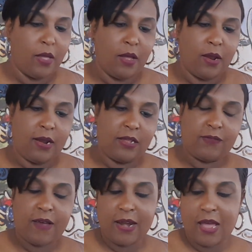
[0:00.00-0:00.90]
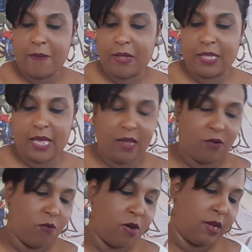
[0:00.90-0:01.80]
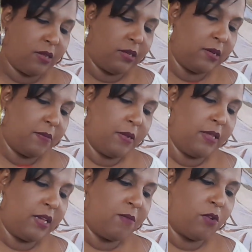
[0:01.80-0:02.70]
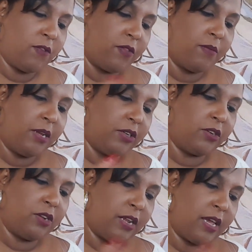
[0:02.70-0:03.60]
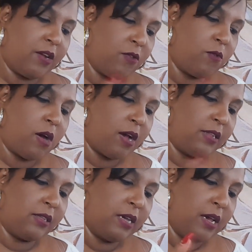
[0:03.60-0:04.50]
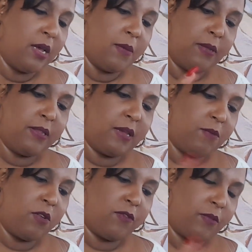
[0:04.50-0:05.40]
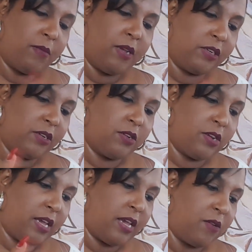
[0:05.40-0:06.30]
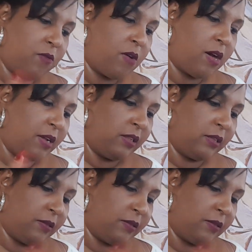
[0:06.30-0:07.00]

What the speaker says: Let's find out about the Eight of Wands. Please get more information on the Eight of Wands. Please get more information on the Eight of Wands.